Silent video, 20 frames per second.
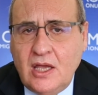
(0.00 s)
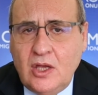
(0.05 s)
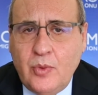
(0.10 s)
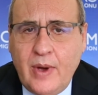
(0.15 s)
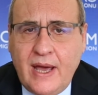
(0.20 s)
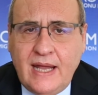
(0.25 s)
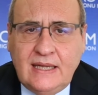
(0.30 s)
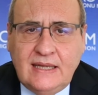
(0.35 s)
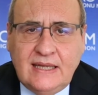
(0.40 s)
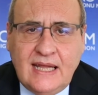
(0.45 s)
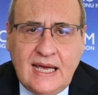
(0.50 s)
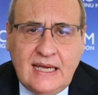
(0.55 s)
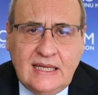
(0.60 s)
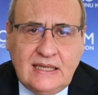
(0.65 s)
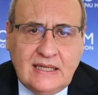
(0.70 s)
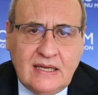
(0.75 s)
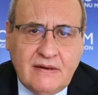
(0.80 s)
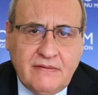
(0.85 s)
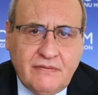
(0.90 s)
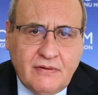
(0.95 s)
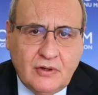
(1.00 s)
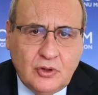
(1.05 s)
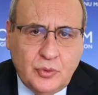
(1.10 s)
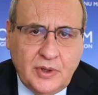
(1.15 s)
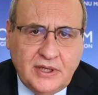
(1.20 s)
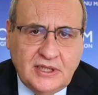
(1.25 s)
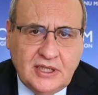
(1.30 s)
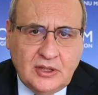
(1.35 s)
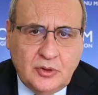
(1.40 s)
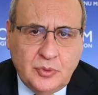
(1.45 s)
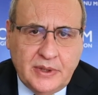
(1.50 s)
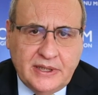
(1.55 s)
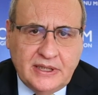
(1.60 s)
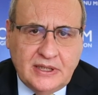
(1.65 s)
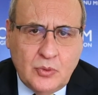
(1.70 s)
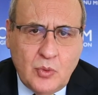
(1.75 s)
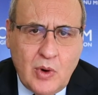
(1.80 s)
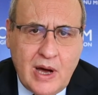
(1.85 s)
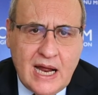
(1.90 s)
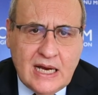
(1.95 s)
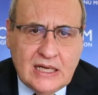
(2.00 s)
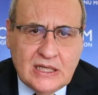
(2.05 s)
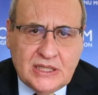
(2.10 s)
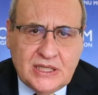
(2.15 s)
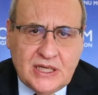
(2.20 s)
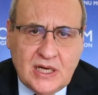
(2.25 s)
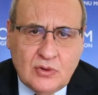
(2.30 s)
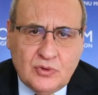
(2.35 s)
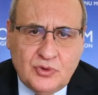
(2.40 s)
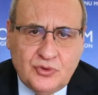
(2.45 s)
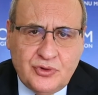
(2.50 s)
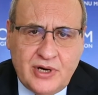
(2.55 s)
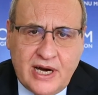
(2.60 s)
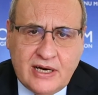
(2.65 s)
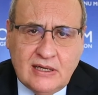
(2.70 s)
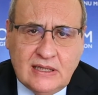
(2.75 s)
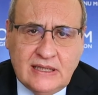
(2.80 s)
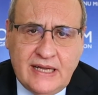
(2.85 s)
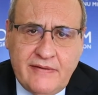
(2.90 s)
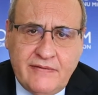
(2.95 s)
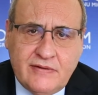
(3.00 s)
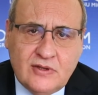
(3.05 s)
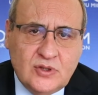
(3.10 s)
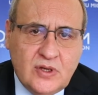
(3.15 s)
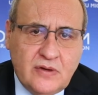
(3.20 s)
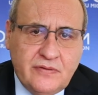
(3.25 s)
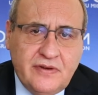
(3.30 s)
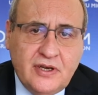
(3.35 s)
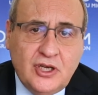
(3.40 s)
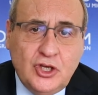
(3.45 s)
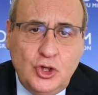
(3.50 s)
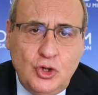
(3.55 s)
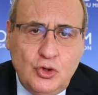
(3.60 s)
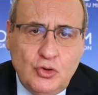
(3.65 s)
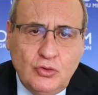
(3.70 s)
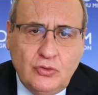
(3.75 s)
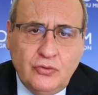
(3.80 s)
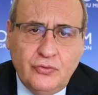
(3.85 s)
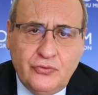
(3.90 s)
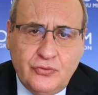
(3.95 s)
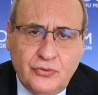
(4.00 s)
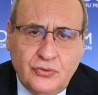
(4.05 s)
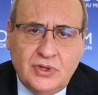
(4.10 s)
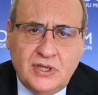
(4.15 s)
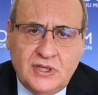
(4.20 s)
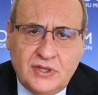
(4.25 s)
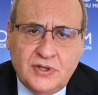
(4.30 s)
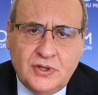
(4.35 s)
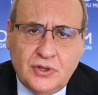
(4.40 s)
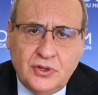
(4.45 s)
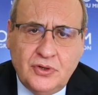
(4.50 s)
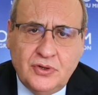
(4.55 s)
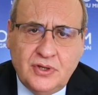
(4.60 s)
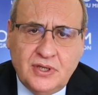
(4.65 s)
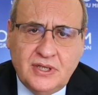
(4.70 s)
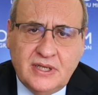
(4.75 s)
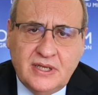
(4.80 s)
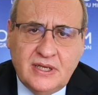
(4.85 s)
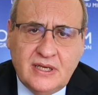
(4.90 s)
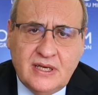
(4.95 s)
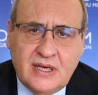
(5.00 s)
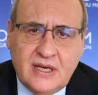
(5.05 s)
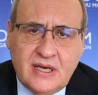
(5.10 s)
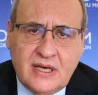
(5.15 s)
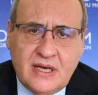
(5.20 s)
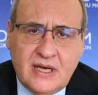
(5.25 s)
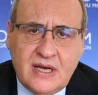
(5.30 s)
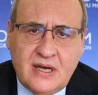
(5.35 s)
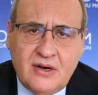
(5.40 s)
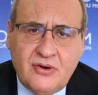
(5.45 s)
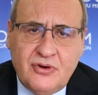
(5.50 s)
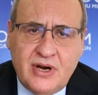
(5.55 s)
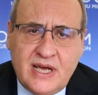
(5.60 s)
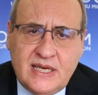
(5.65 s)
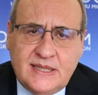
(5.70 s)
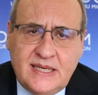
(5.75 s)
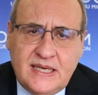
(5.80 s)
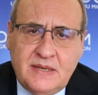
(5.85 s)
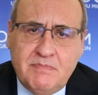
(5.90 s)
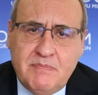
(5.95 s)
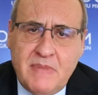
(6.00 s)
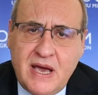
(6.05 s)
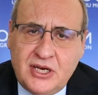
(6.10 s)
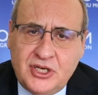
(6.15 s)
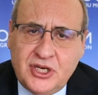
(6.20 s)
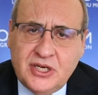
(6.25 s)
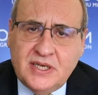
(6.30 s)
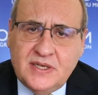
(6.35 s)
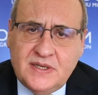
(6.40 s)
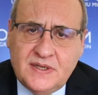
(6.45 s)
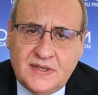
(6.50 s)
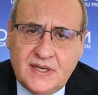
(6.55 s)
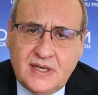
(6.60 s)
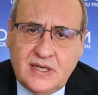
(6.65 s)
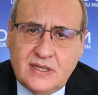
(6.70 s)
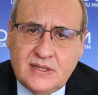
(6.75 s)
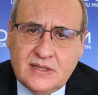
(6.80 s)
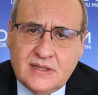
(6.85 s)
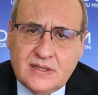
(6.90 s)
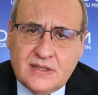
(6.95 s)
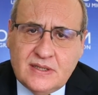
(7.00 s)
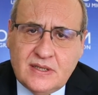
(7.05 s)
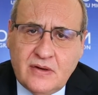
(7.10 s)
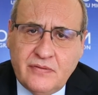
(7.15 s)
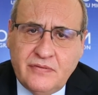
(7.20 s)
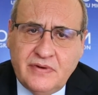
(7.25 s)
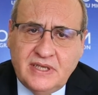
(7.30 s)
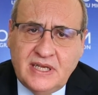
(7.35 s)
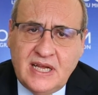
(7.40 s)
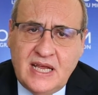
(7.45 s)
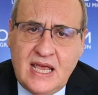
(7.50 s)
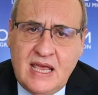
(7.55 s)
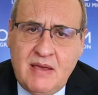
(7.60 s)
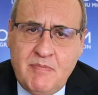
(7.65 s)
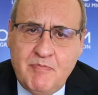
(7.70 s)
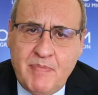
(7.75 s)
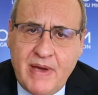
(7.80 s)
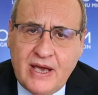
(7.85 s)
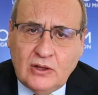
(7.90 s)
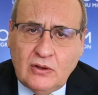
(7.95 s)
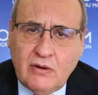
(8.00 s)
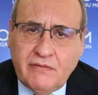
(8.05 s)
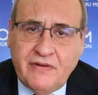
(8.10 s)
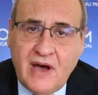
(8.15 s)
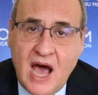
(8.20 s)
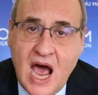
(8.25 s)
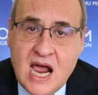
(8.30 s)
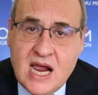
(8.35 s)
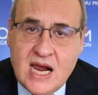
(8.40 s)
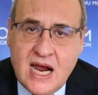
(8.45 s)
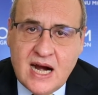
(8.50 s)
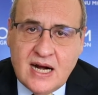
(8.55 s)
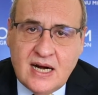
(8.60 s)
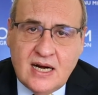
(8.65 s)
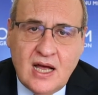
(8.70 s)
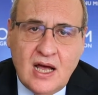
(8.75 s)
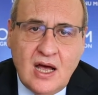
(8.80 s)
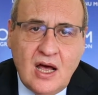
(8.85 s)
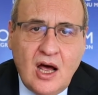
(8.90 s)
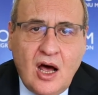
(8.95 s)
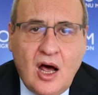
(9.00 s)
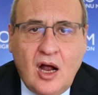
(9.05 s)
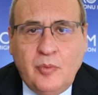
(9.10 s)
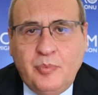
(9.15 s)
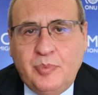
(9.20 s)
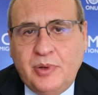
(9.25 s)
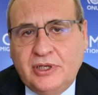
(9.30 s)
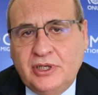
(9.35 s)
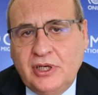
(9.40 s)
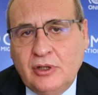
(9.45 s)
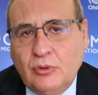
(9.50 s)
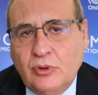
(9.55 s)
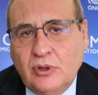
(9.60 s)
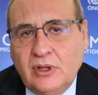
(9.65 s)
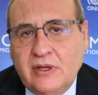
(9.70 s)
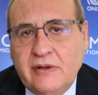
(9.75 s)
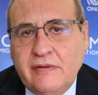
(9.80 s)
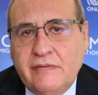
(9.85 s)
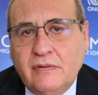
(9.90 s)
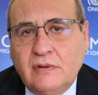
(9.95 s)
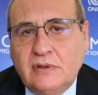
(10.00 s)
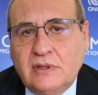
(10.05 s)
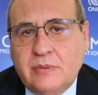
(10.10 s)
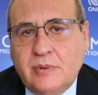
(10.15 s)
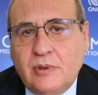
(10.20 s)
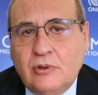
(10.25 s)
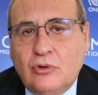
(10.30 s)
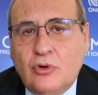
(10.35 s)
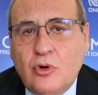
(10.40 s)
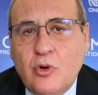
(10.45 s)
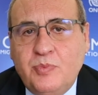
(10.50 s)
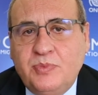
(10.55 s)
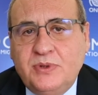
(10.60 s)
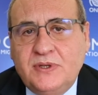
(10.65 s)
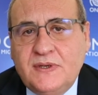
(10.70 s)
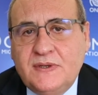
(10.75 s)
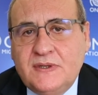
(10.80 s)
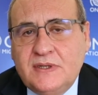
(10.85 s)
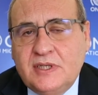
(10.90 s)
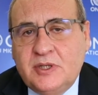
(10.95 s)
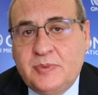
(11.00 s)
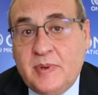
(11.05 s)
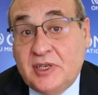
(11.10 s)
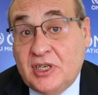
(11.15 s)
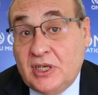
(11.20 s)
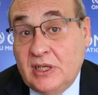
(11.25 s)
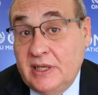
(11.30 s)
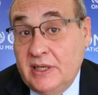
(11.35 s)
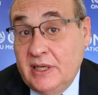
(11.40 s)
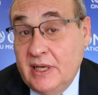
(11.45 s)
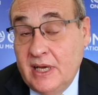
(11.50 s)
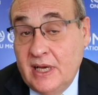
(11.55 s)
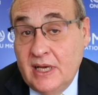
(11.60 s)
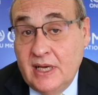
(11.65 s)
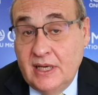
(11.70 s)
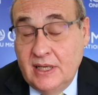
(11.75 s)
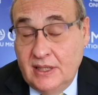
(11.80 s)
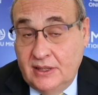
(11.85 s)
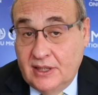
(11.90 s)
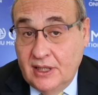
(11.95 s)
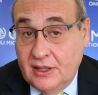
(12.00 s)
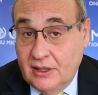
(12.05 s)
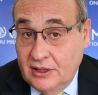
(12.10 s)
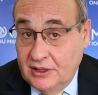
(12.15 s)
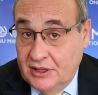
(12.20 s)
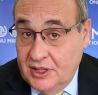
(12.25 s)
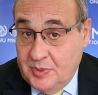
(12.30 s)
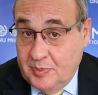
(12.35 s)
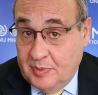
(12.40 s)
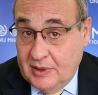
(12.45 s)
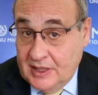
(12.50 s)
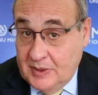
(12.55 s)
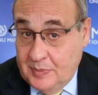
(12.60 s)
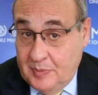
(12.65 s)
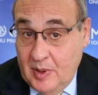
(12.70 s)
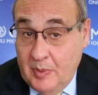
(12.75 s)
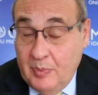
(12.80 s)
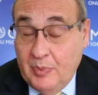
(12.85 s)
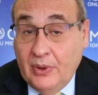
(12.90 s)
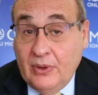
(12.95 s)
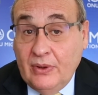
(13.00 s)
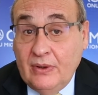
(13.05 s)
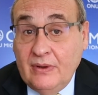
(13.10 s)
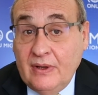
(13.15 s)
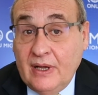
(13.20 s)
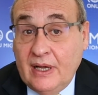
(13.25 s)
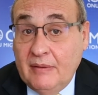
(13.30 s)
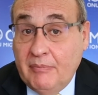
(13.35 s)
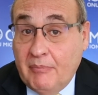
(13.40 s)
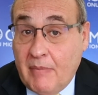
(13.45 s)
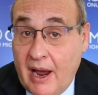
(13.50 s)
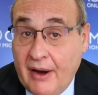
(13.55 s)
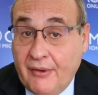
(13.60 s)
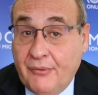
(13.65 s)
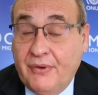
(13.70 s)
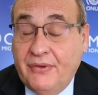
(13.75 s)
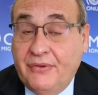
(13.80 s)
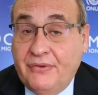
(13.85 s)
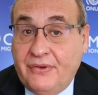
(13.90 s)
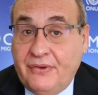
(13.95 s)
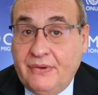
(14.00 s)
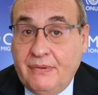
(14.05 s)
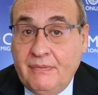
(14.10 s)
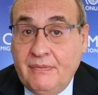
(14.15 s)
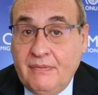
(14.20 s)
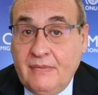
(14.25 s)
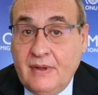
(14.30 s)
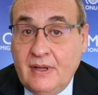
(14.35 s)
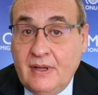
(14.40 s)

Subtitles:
UN data for 2021 shows record levels of acute food insecurity, raising major concerns over the impact of hunger on particularly vulnerable groups, especially internally displaced people and migrants,